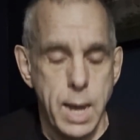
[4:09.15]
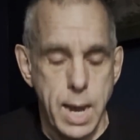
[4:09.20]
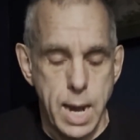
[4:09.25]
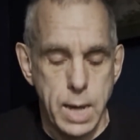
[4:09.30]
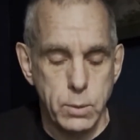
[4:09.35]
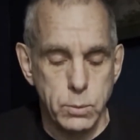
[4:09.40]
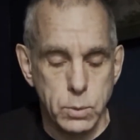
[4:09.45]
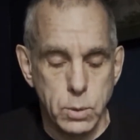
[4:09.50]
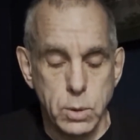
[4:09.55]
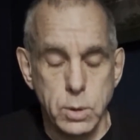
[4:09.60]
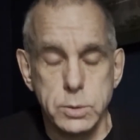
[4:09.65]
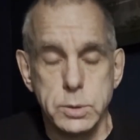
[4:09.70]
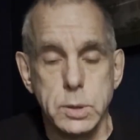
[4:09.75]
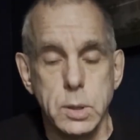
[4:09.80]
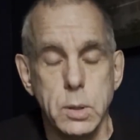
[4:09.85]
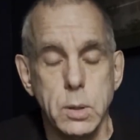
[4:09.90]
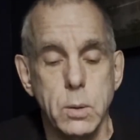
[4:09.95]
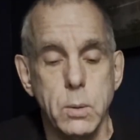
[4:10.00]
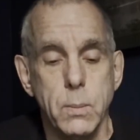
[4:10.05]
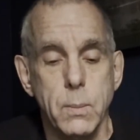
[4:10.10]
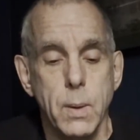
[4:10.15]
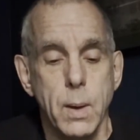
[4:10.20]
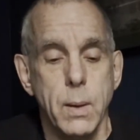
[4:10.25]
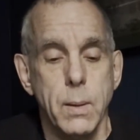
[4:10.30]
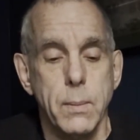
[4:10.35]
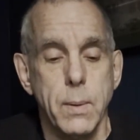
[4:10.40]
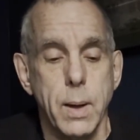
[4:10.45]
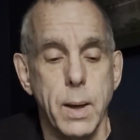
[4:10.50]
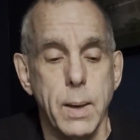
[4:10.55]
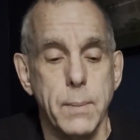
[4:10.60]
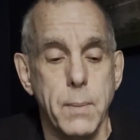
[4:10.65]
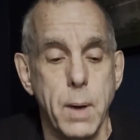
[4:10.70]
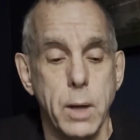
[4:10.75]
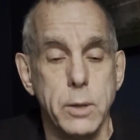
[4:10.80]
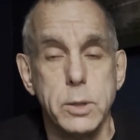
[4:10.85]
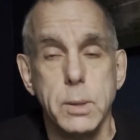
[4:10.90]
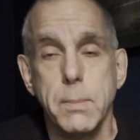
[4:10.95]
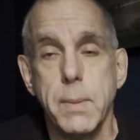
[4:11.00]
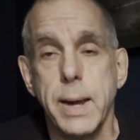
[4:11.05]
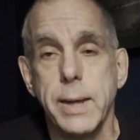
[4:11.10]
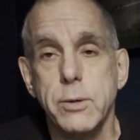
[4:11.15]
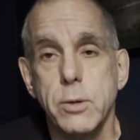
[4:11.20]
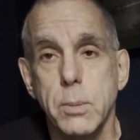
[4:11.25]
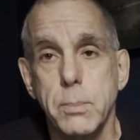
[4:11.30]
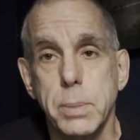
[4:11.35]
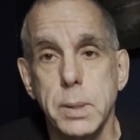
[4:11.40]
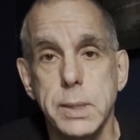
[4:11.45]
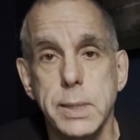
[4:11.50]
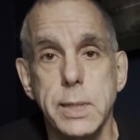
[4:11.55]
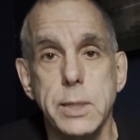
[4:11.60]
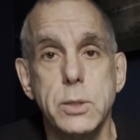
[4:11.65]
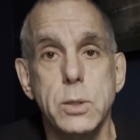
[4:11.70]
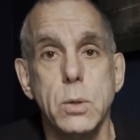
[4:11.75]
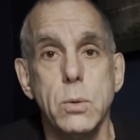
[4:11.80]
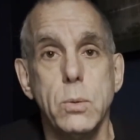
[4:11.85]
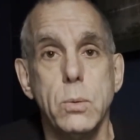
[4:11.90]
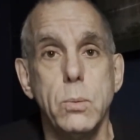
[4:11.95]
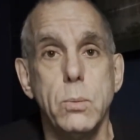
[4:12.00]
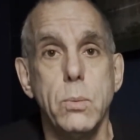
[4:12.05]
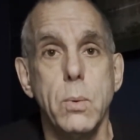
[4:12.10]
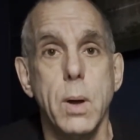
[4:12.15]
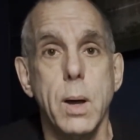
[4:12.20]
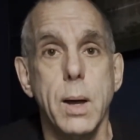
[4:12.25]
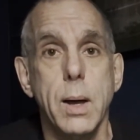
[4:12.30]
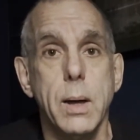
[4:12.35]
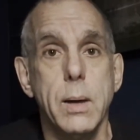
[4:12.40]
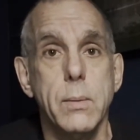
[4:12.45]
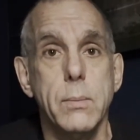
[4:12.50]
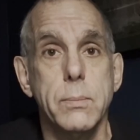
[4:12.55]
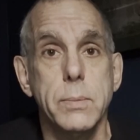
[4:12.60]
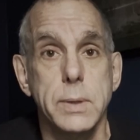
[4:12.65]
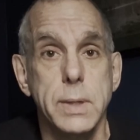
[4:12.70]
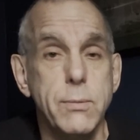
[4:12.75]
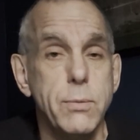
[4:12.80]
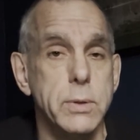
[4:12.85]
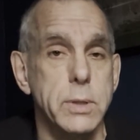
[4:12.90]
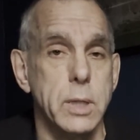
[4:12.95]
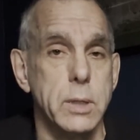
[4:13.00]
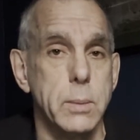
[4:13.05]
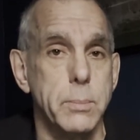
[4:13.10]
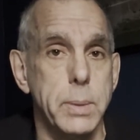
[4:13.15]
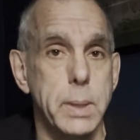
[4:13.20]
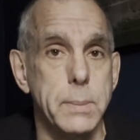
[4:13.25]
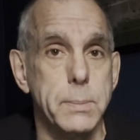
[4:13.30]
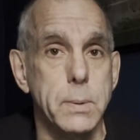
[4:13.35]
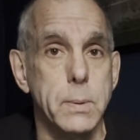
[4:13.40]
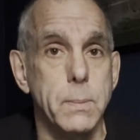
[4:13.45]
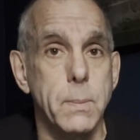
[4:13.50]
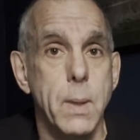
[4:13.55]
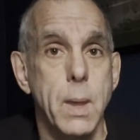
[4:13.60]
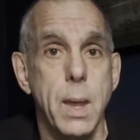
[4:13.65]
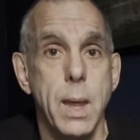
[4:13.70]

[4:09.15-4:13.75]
And it would also undermine their ability to live with other people.